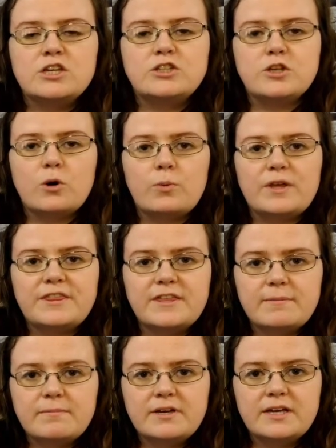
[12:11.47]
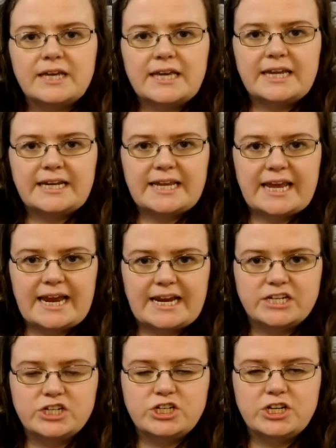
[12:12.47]
So with them
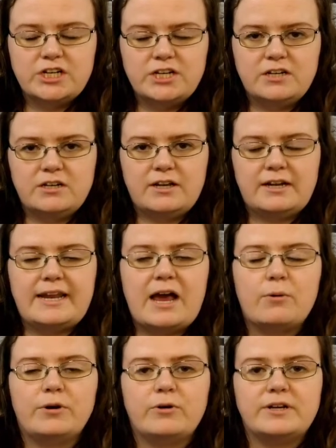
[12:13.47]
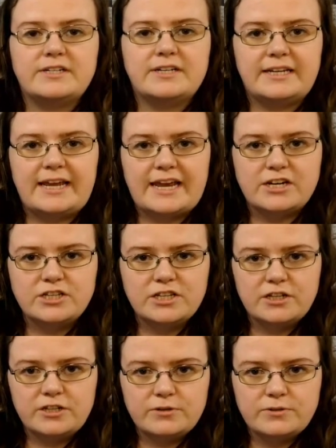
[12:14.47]
engaged, now we're going to engage
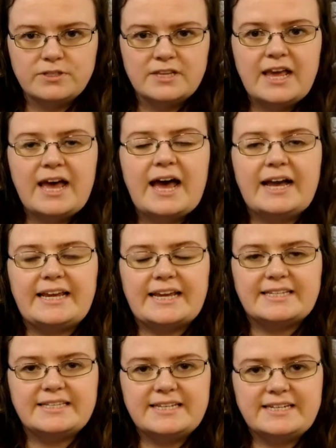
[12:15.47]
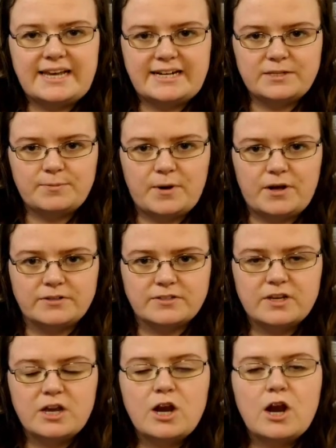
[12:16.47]
the glutes against the tennis balls.
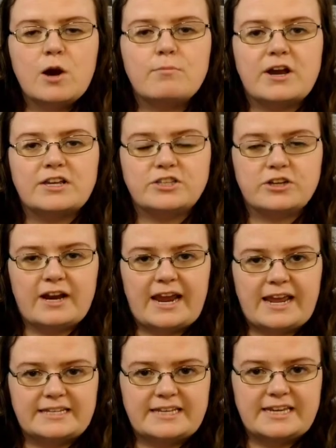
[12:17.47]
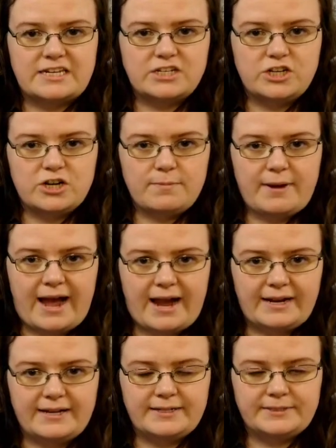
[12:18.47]
Press your hands into your
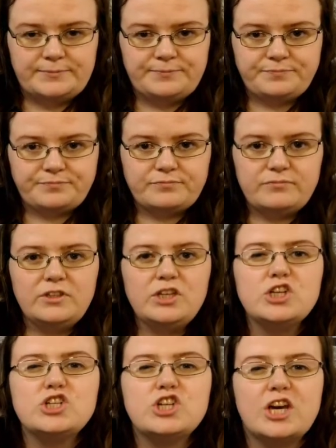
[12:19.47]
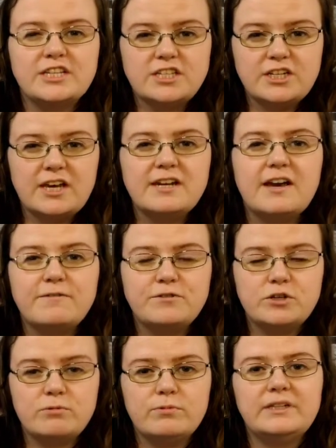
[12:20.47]
back, just enough
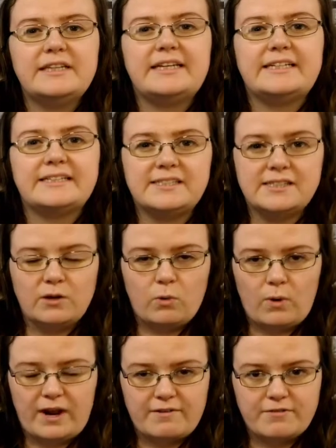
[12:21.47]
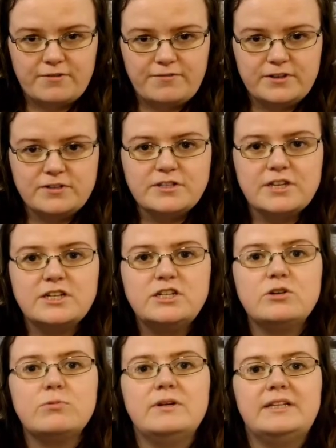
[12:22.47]
to release, whatever feels
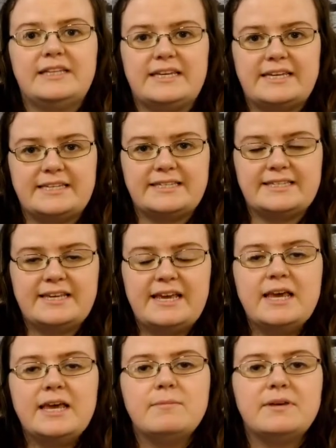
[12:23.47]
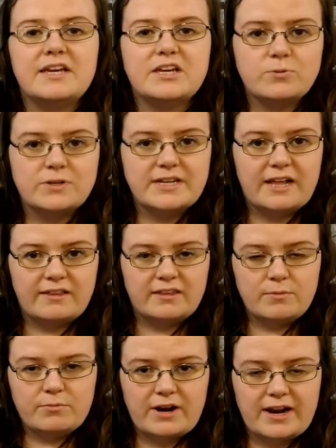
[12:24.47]
good to release, because we're
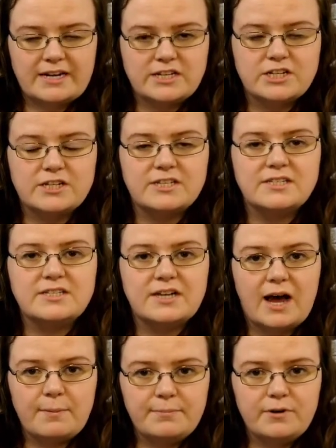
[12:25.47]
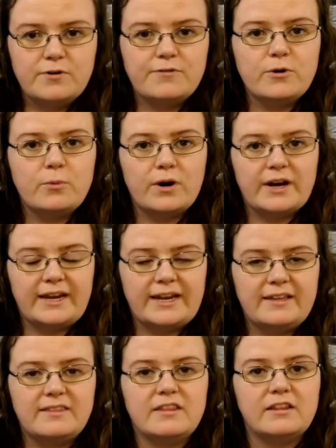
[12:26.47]
telling the brain to stop
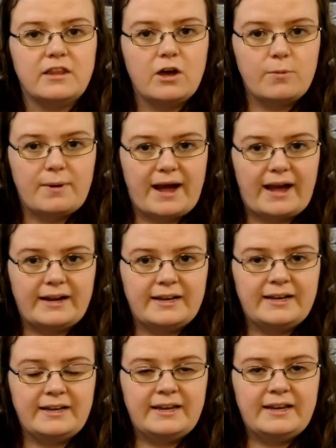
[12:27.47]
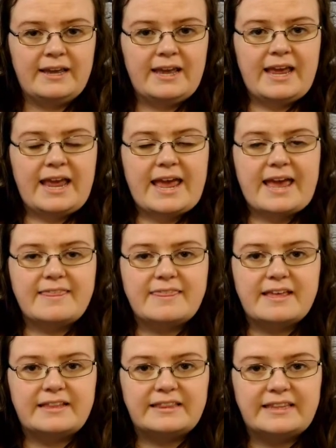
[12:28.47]
overworking the low back, and
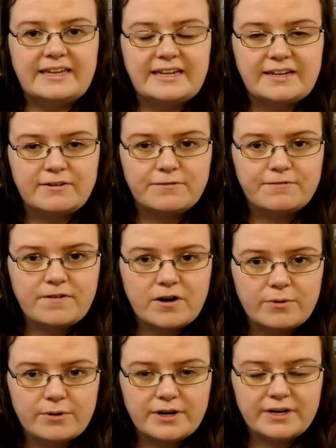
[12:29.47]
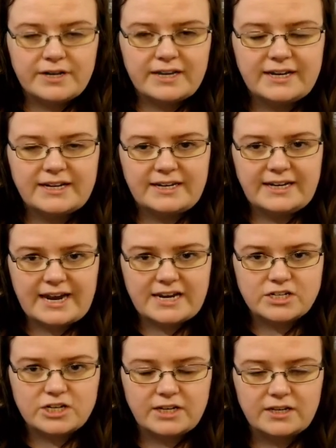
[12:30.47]
then leaning forward and
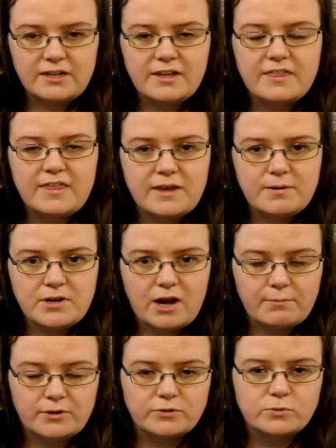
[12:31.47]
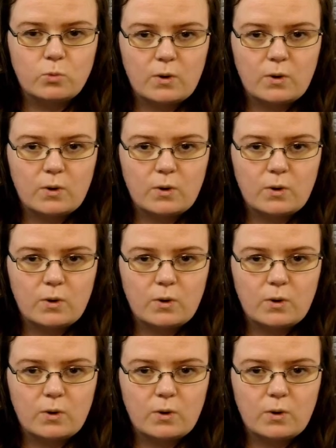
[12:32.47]
engaging the abdominals.